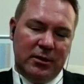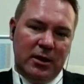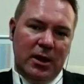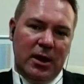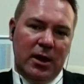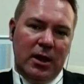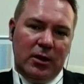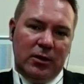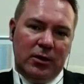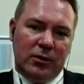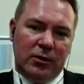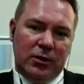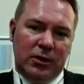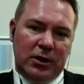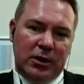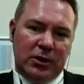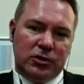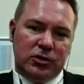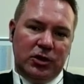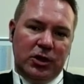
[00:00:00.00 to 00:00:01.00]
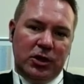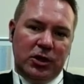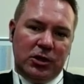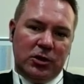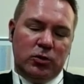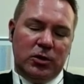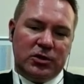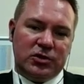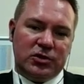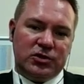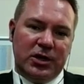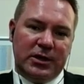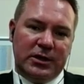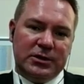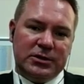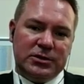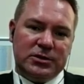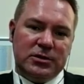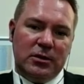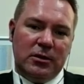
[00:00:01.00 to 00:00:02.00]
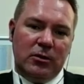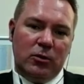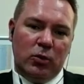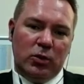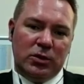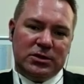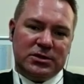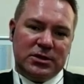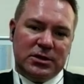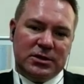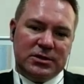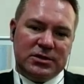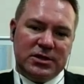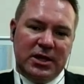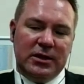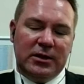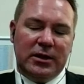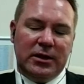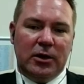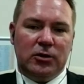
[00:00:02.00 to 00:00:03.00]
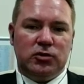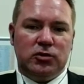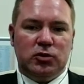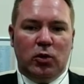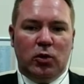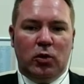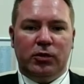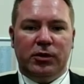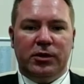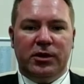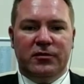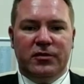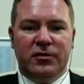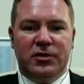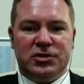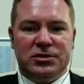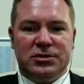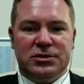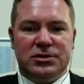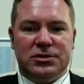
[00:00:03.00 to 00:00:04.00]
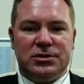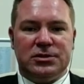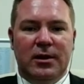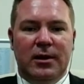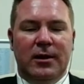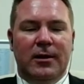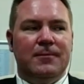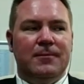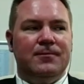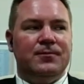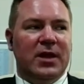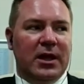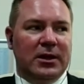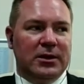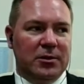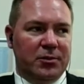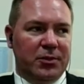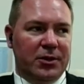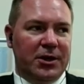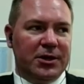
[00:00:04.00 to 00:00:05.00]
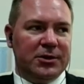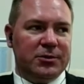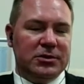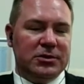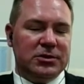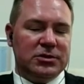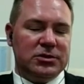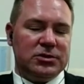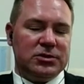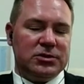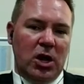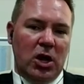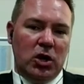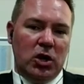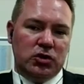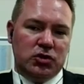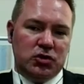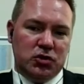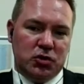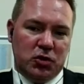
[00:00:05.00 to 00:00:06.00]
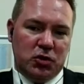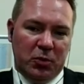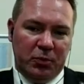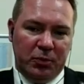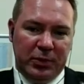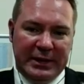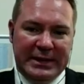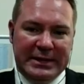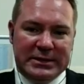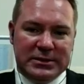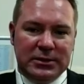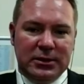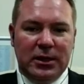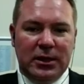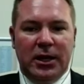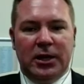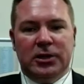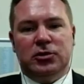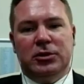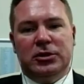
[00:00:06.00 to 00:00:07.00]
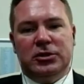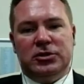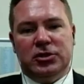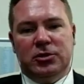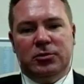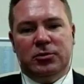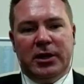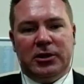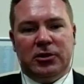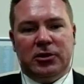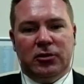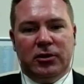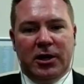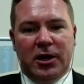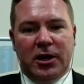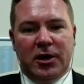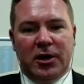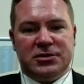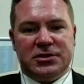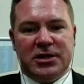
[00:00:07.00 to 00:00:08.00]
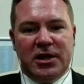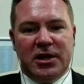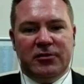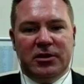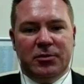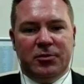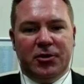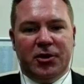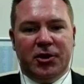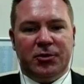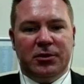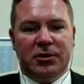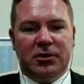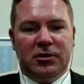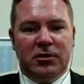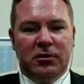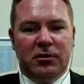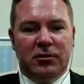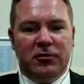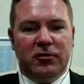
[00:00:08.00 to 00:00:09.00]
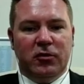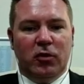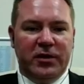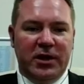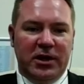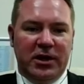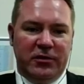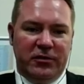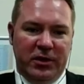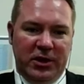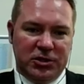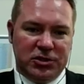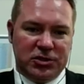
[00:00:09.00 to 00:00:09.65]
The returning to work checklist was sent out to all the divisions and departments to complete and to return back to the health and safety department for verification.